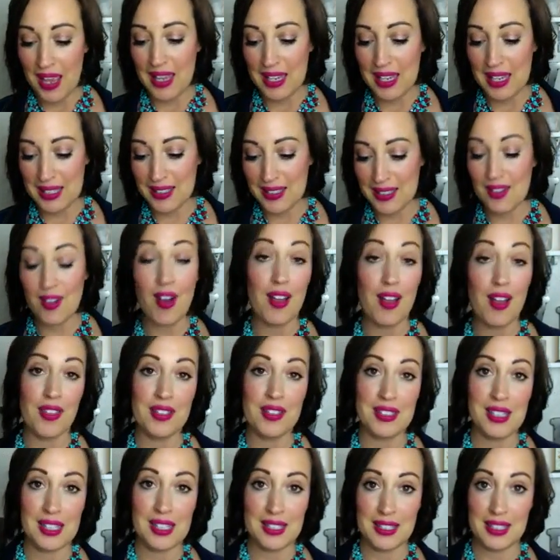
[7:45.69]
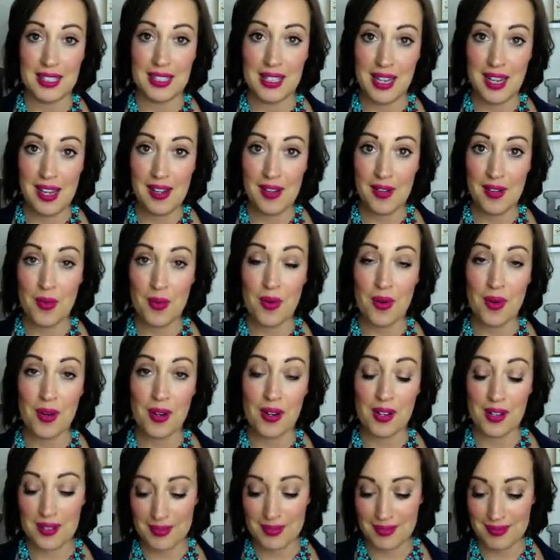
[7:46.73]
is authenticity,
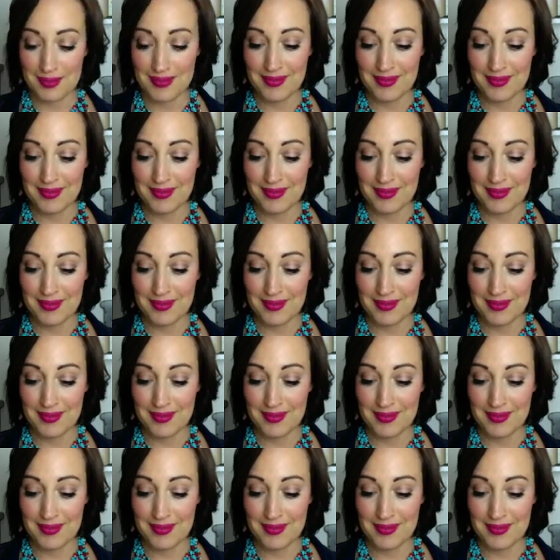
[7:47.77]
or